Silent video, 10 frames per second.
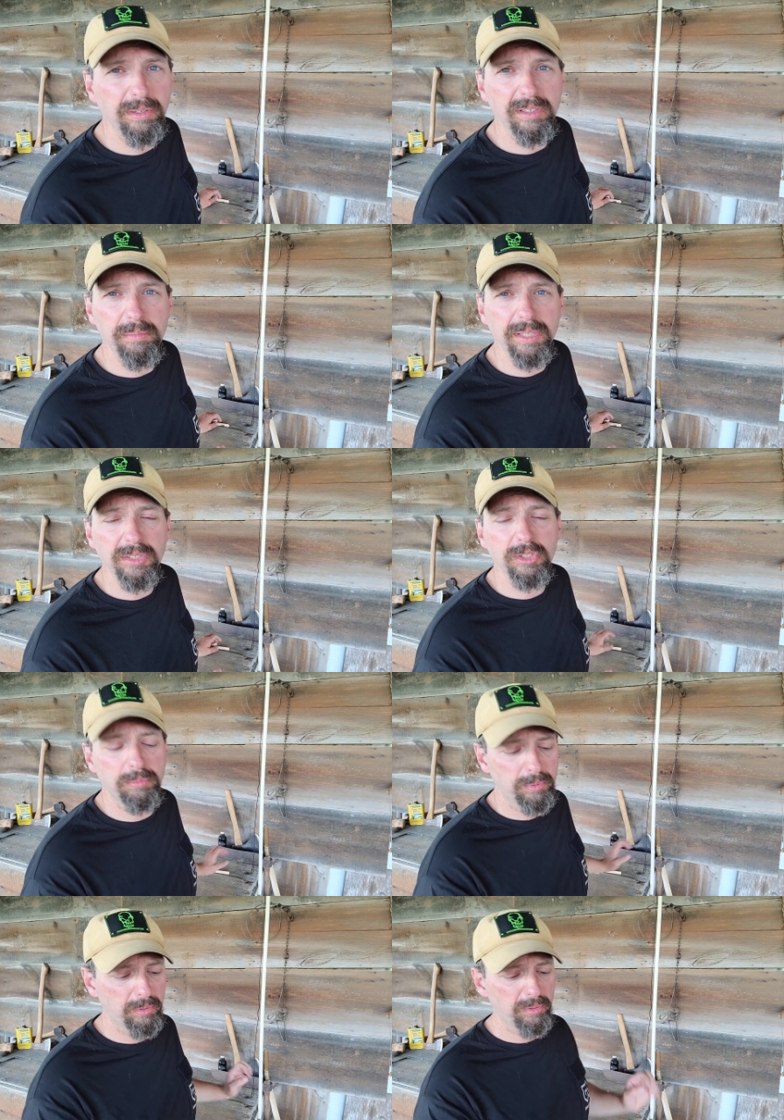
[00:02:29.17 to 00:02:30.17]
going to be as
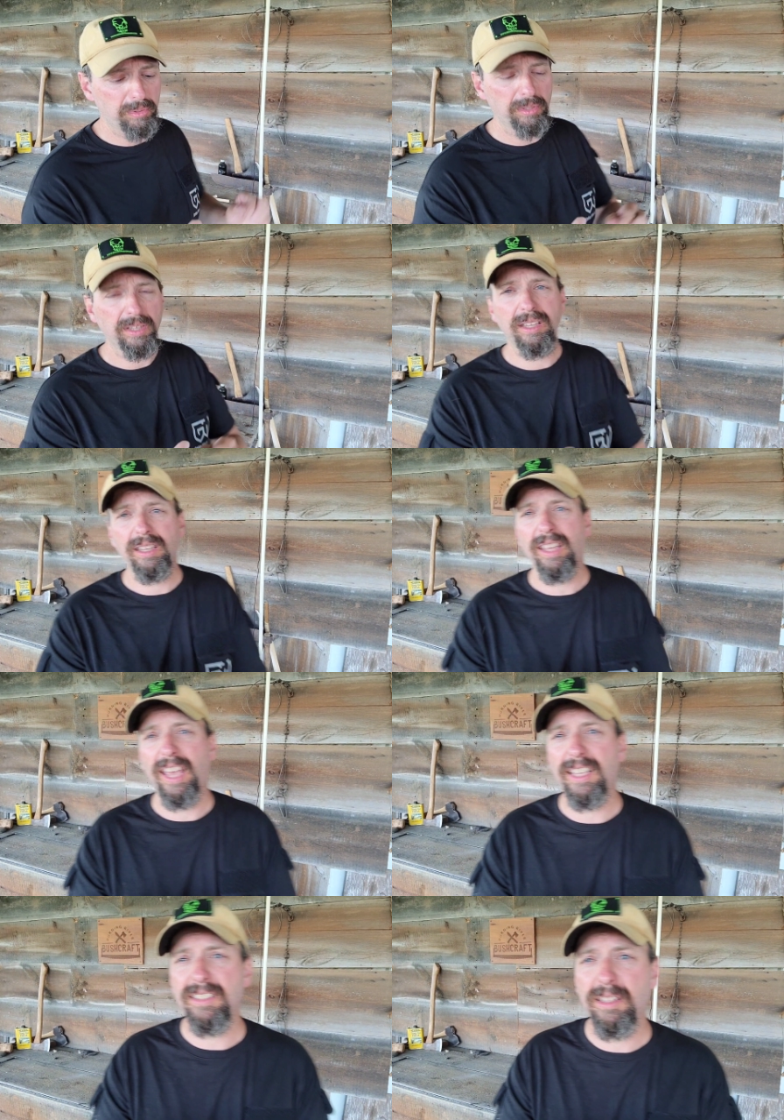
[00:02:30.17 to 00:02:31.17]
smooth
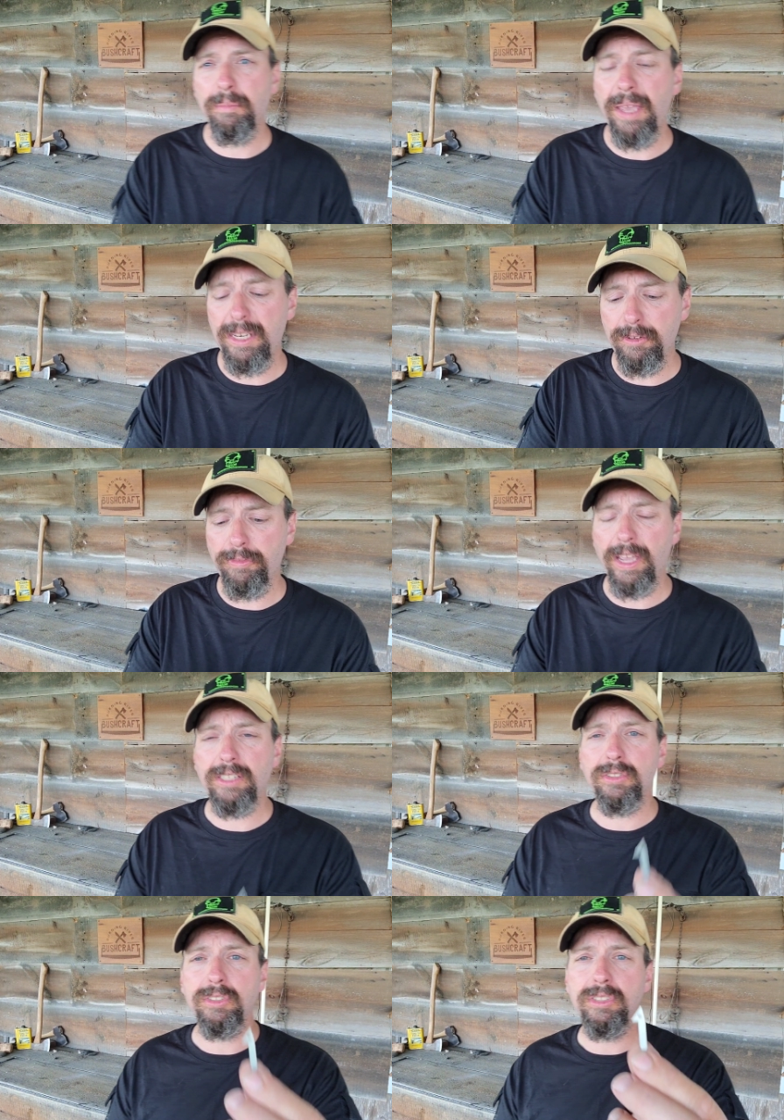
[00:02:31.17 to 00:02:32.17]
as the
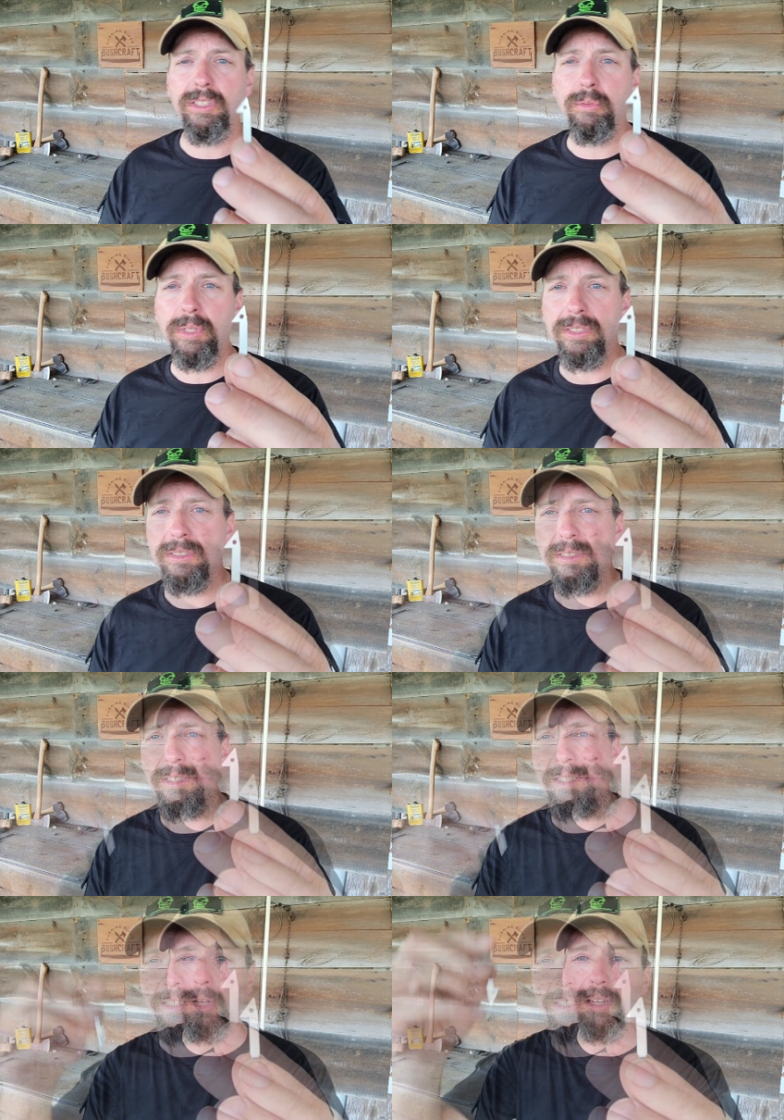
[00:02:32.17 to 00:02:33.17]
manufactured steel ones
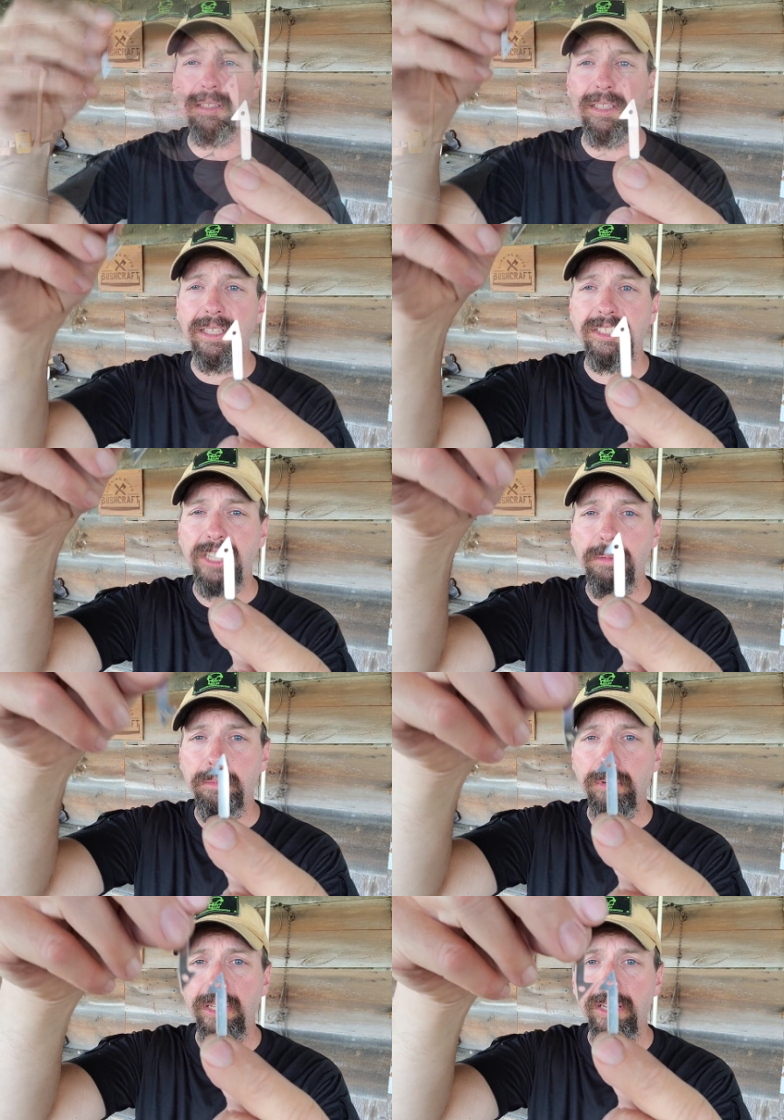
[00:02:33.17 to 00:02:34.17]
on the Jamie
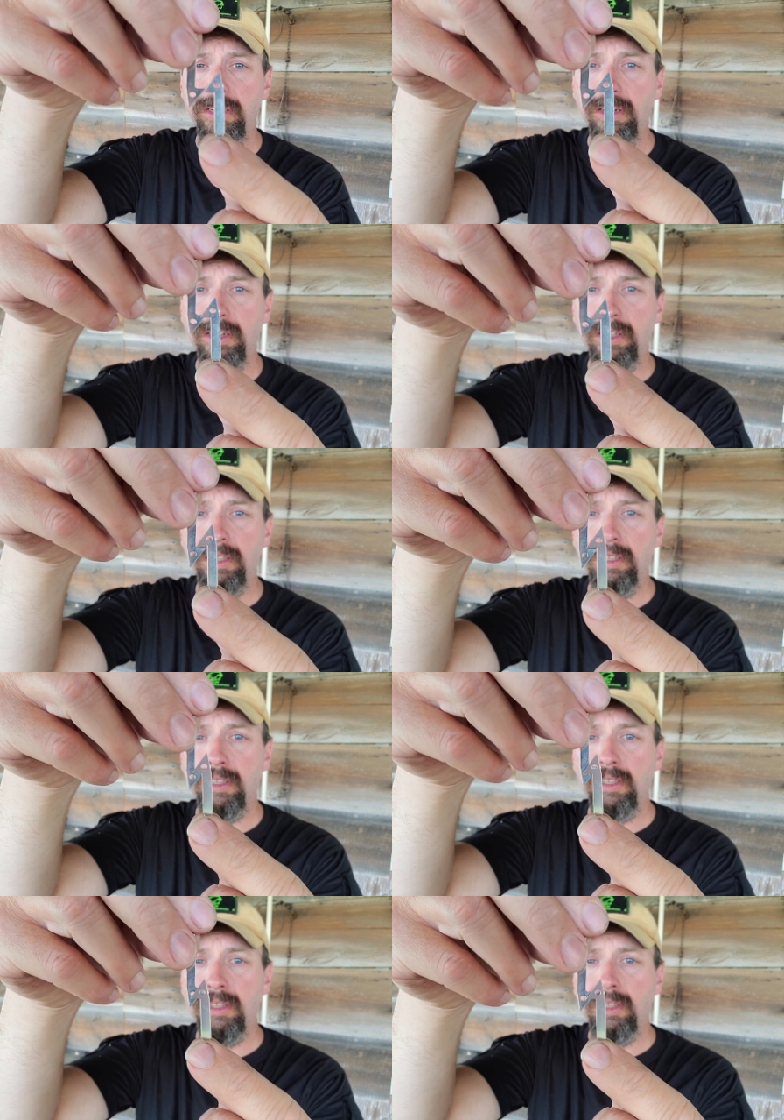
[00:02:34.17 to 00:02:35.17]
Burleigh card.
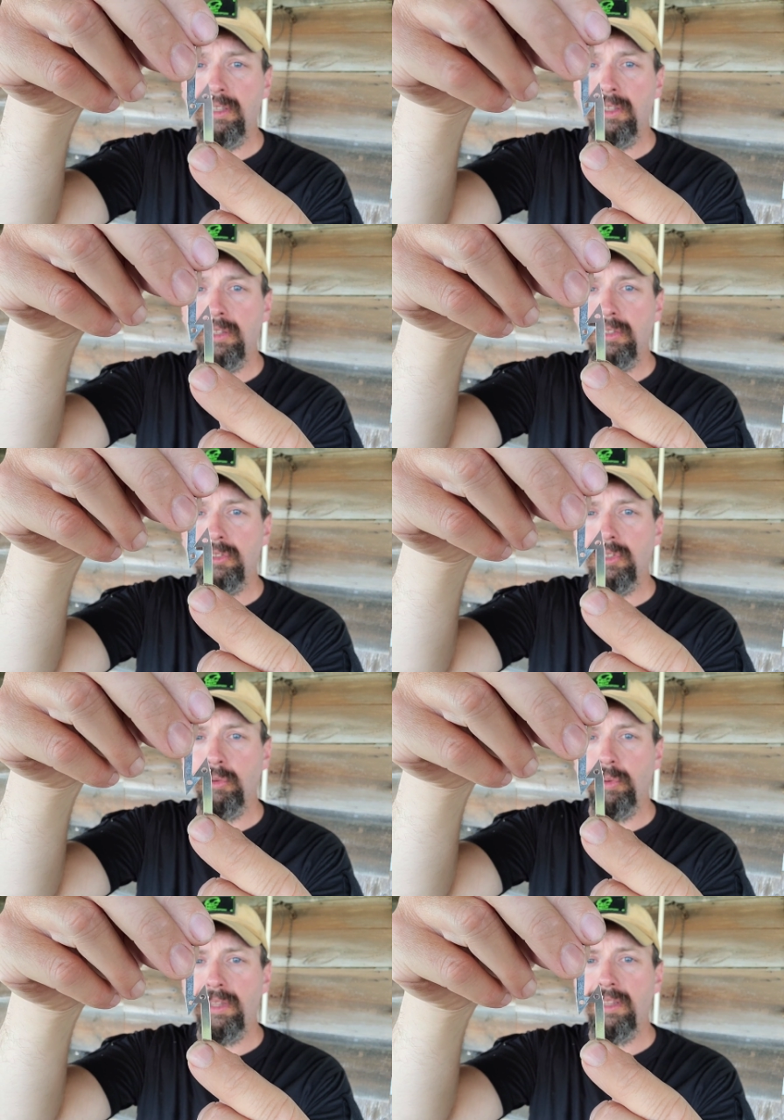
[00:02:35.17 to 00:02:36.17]

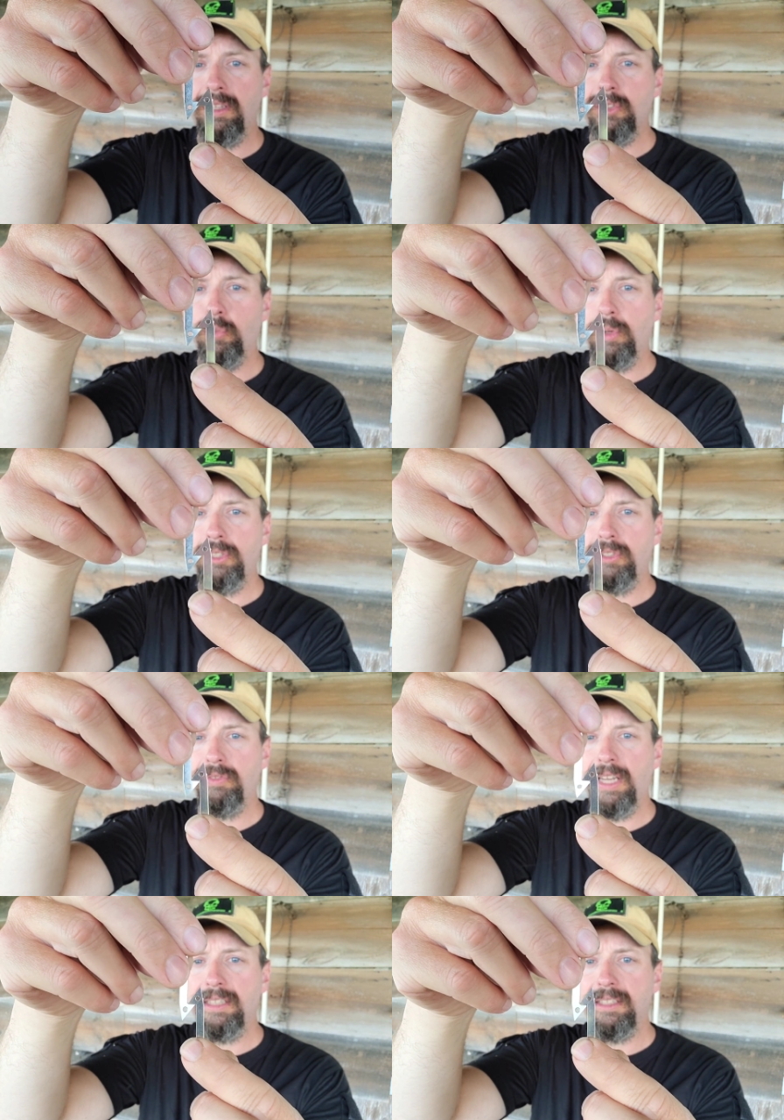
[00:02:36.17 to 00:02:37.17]
So with this, once
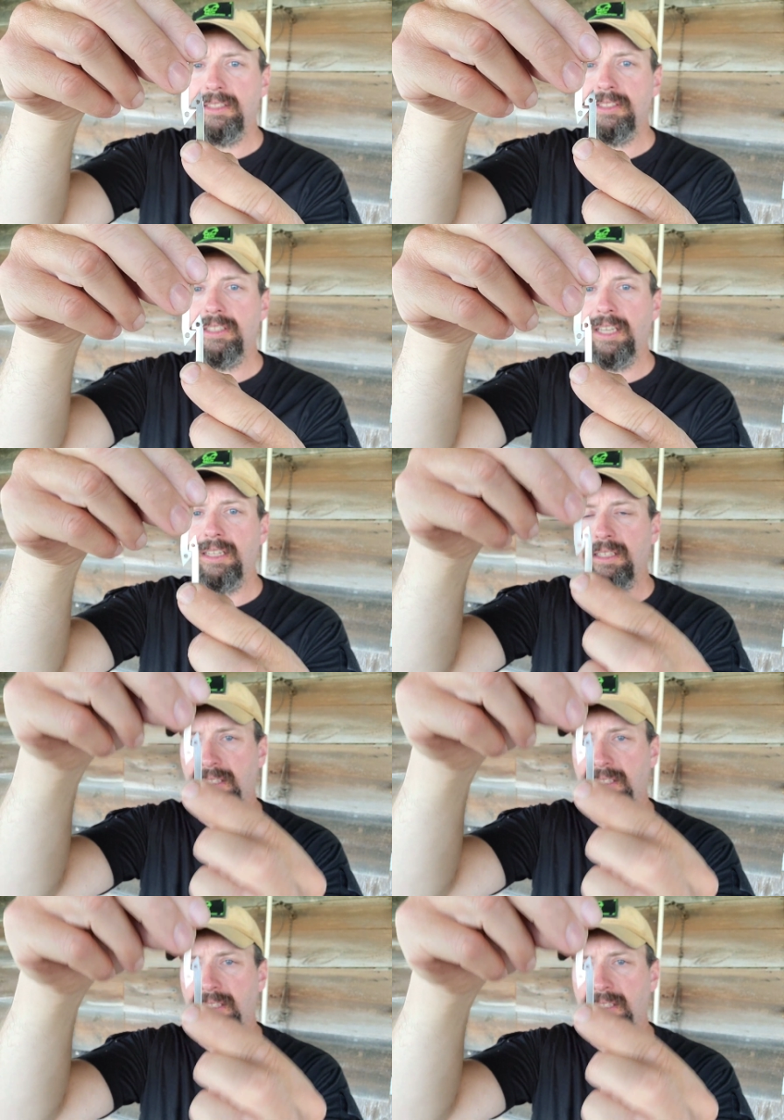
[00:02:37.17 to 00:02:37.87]
you've got this set,